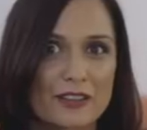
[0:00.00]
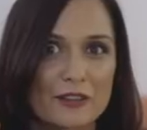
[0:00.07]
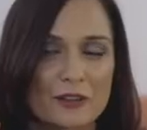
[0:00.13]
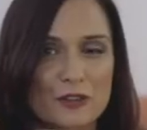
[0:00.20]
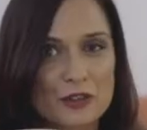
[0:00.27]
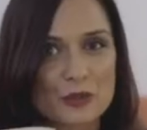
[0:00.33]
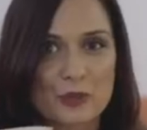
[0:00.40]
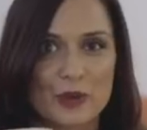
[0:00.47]
that you
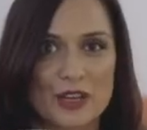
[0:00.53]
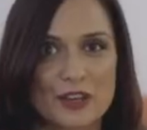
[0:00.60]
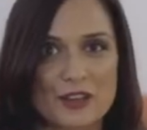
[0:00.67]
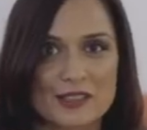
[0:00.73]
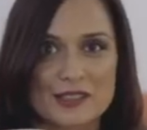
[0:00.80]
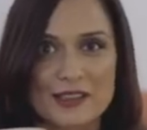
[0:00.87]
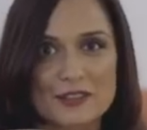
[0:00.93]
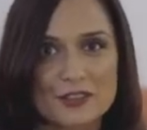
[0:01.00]
can just put your
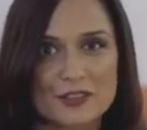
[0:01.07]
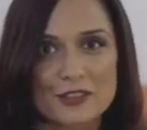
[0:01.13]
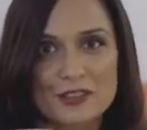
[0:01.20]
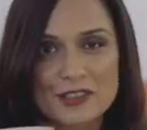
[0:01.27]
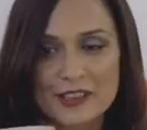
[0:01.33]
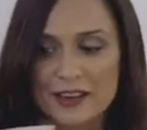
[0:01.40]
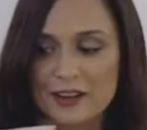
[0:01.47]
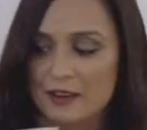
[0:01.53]

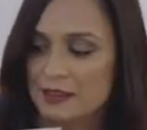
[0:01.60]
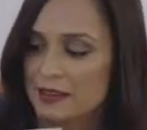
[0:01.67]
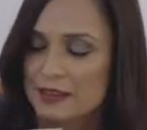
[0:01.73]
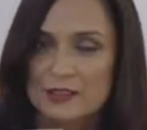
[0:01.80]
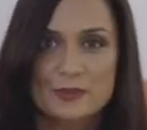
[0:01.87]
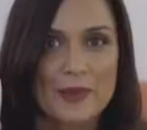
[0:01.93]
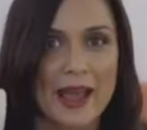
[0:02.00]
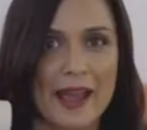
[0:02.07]
essentials in
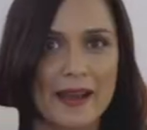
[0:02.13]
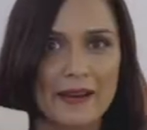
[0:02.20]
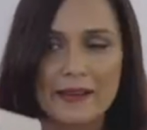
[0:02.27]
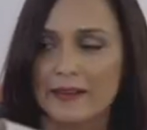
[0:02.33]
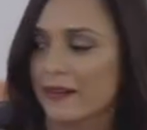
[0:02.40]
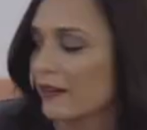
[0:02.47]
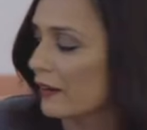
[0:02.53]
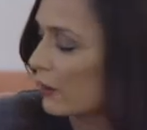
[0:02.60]
Carolina's
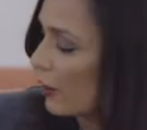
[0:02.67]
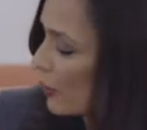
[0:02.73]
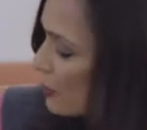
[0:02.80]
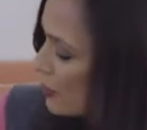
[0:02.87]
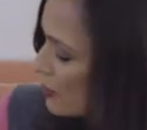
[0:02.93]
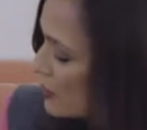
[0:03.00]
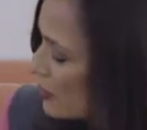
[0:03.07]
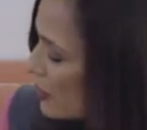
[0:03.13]
bag and go.